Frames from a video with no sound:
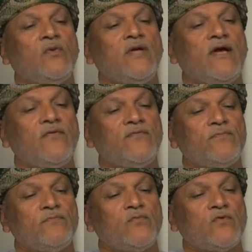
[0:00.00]
We have
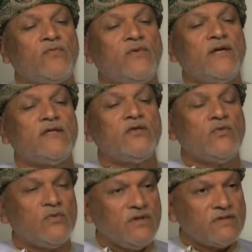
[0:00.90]
provided
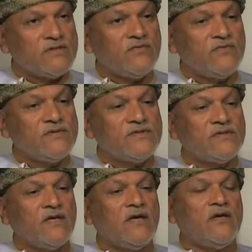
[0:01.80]
unique service,
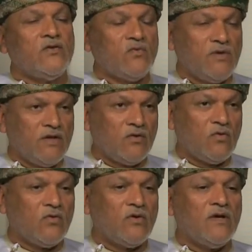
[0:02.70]
unique
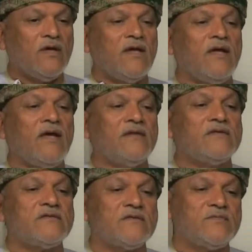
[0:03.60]
look,
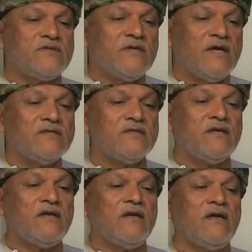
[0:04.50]
and
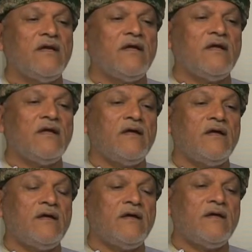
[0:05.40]
substantial
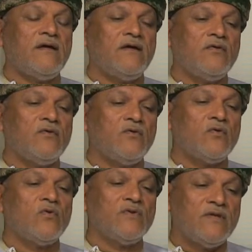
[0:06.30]
uh,
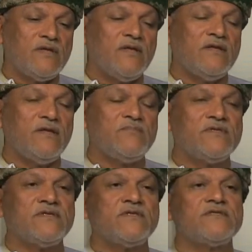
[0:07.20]
growth in the in the
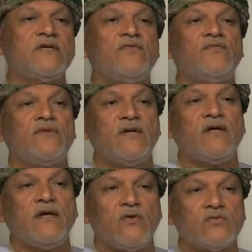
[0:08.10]
business itself
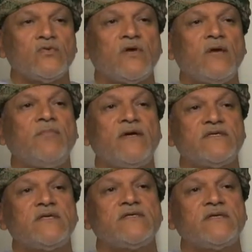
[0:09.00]
also came
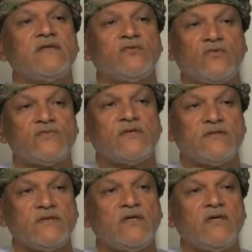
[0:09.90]
as a result of such